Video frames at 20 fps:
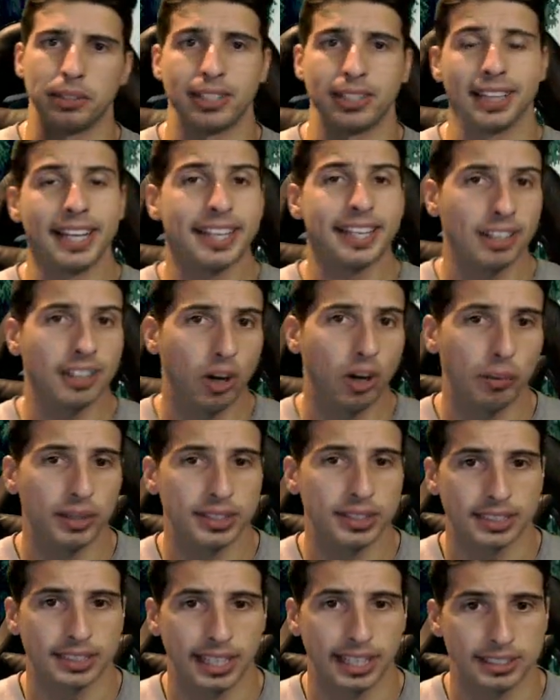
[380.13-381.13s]
And like
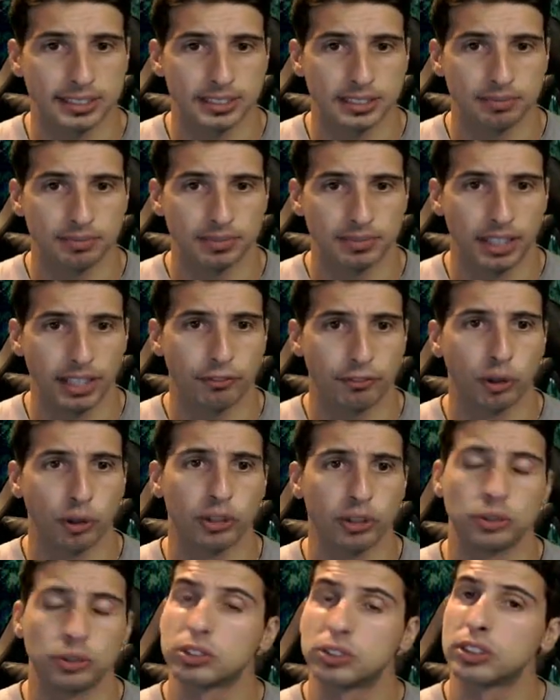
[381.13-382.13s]
always, guys, if you are
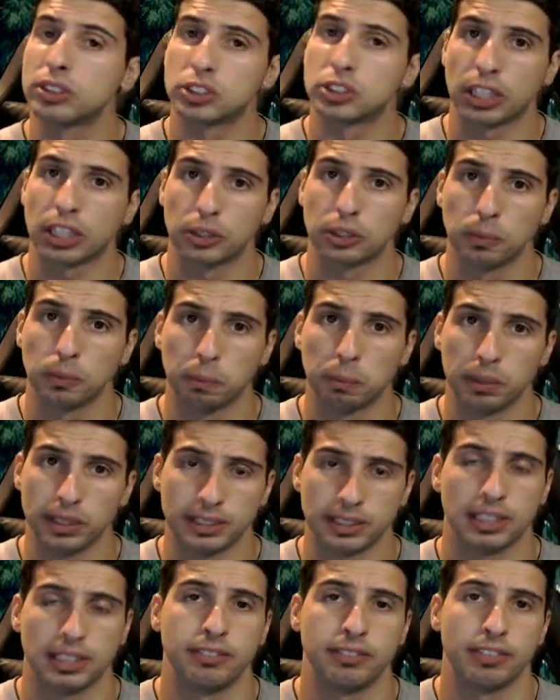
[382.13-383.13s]
new to this channel,
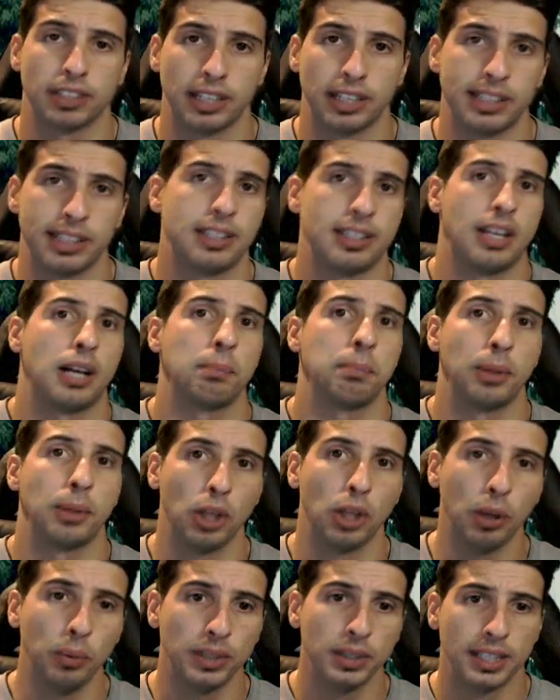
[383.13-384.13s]
please leave a like down
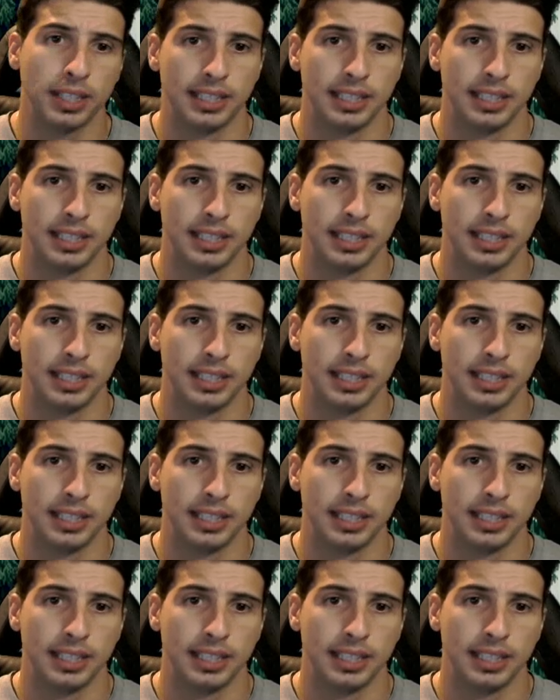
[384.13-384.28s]
below.